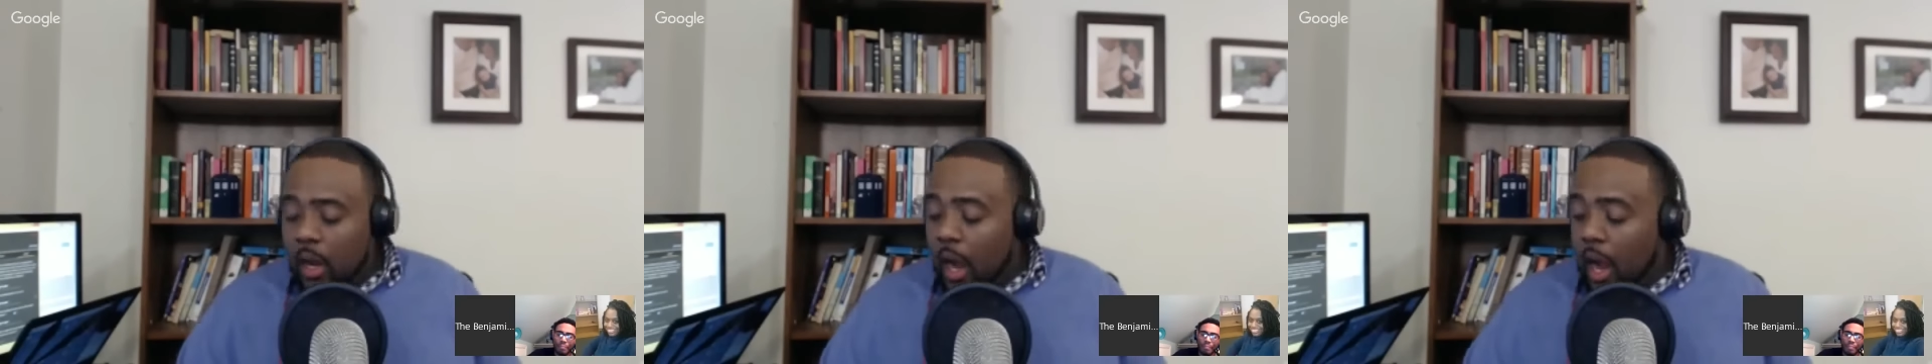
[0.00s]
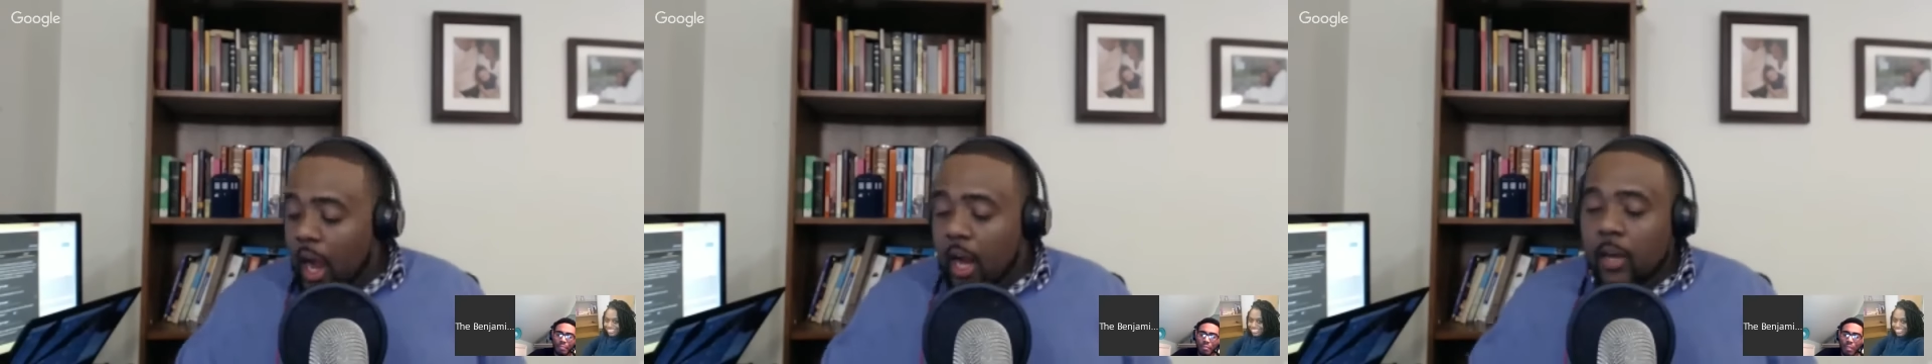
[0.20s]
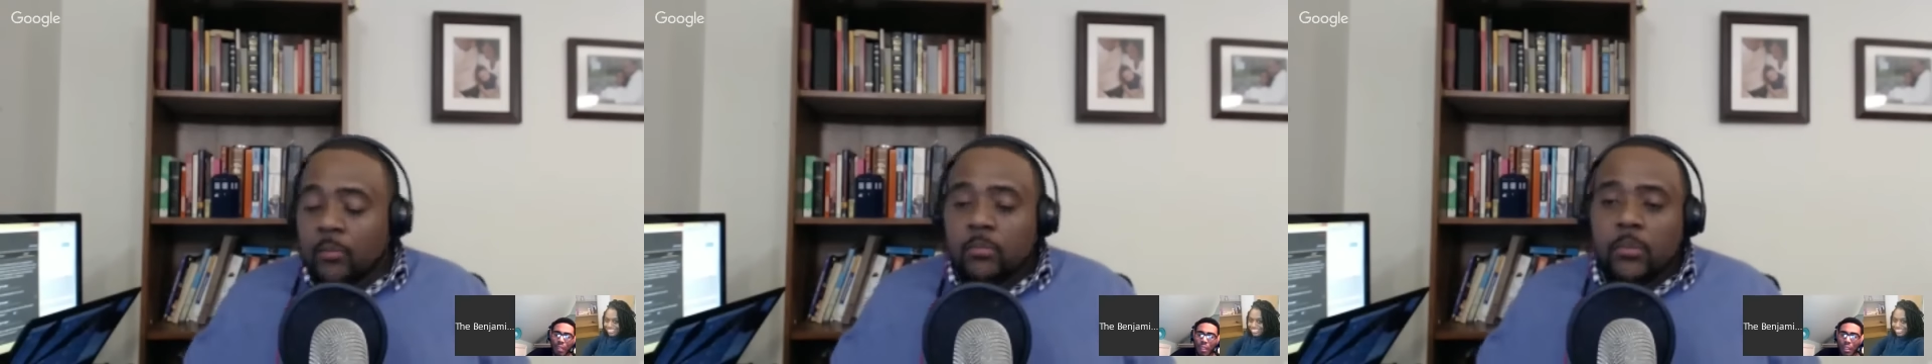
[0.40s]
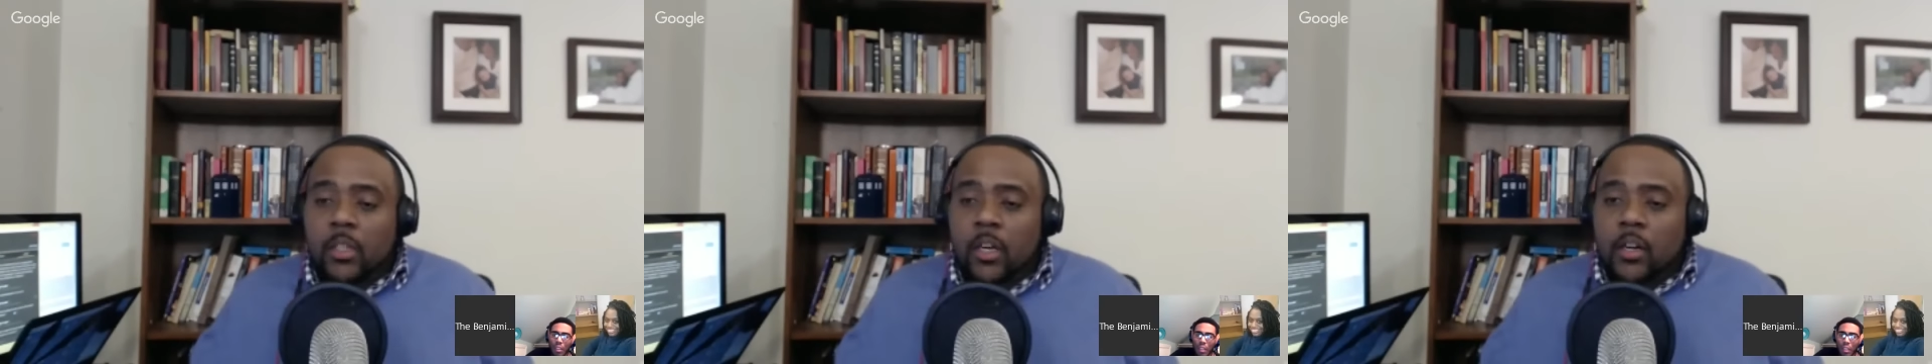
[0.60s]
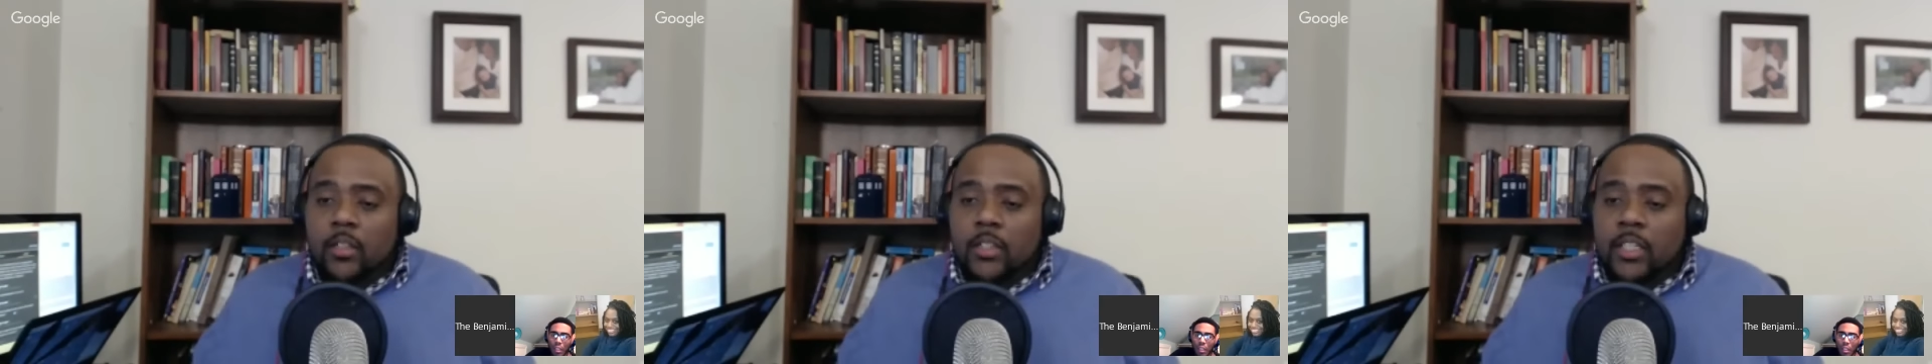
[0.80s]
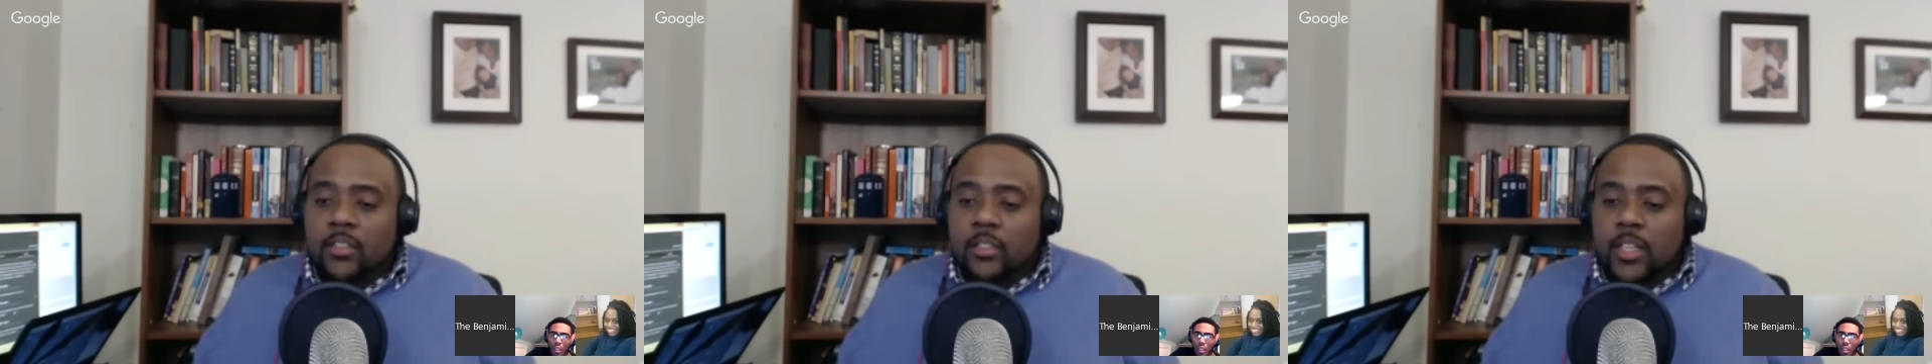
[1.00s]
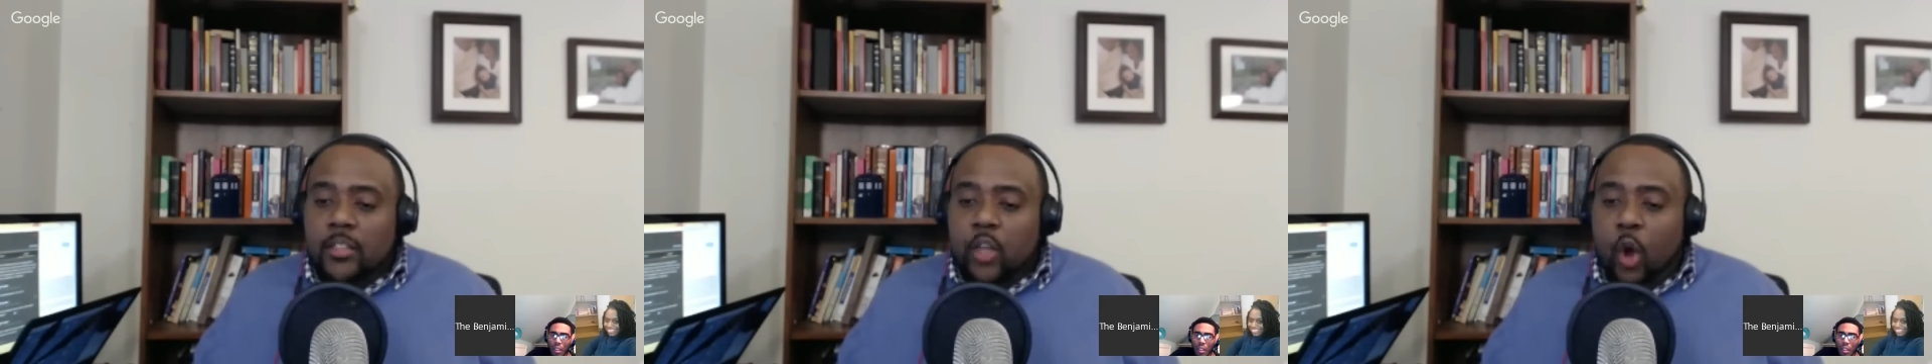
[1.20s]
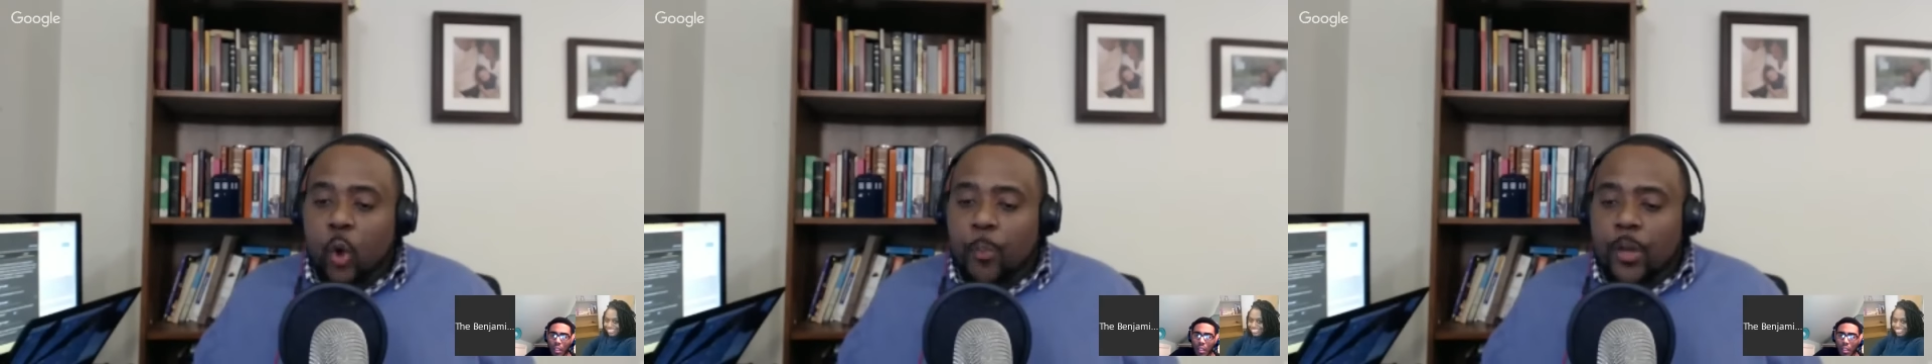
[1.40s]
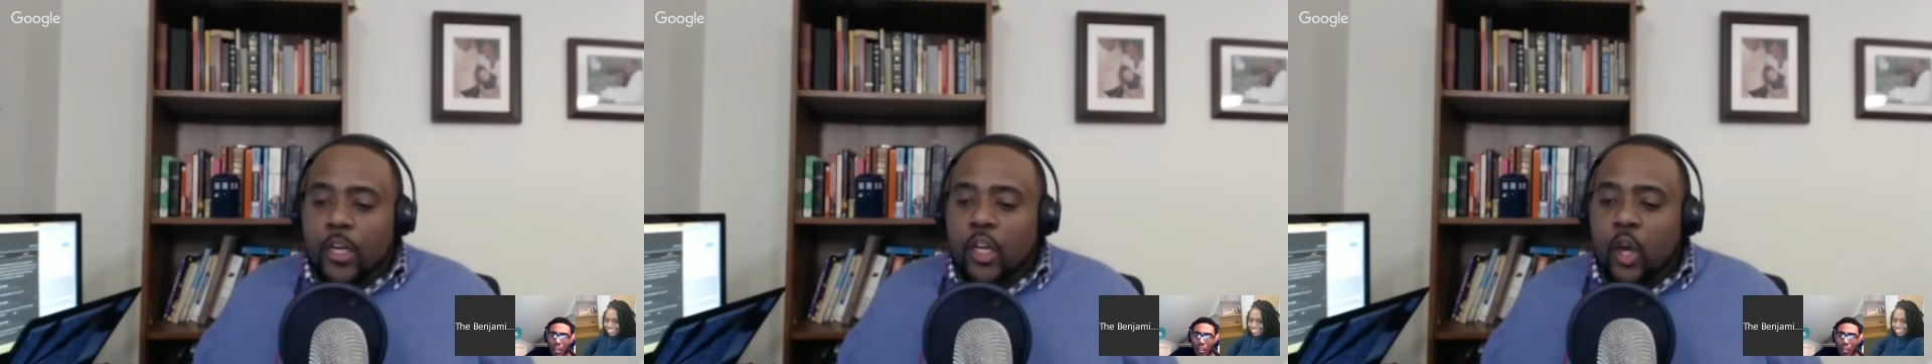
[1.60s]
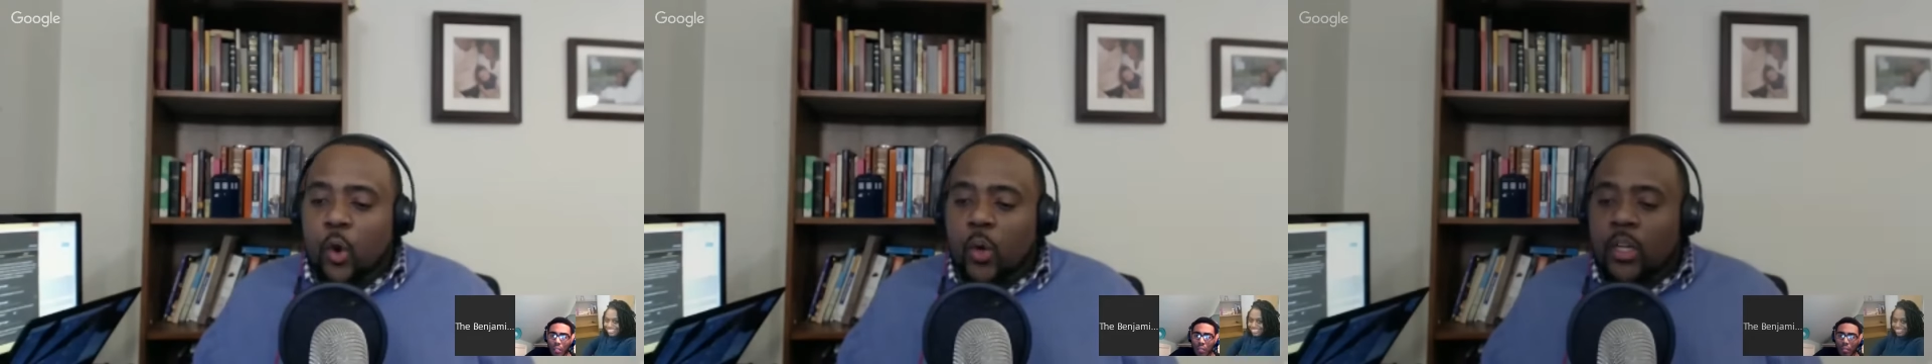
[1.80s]
Um, let's let's hope
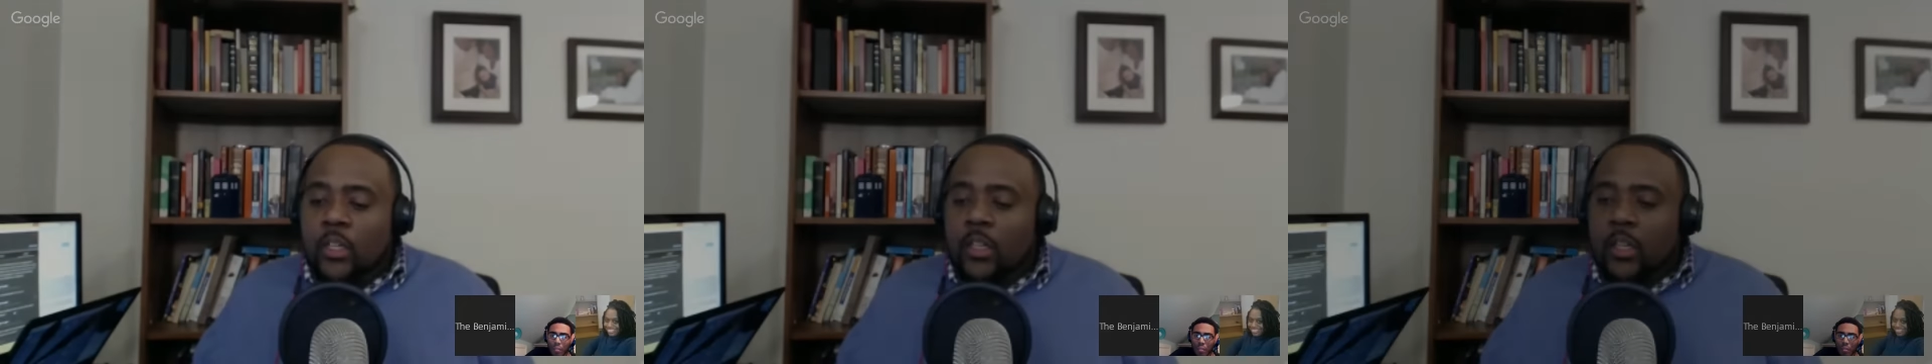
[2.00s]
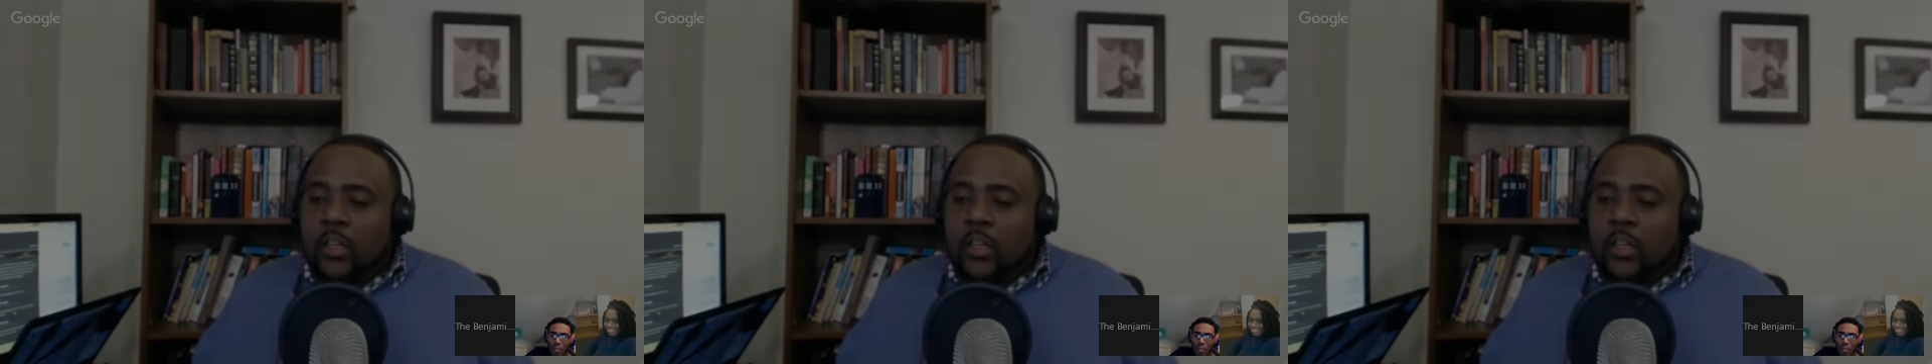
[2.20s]
Anoa.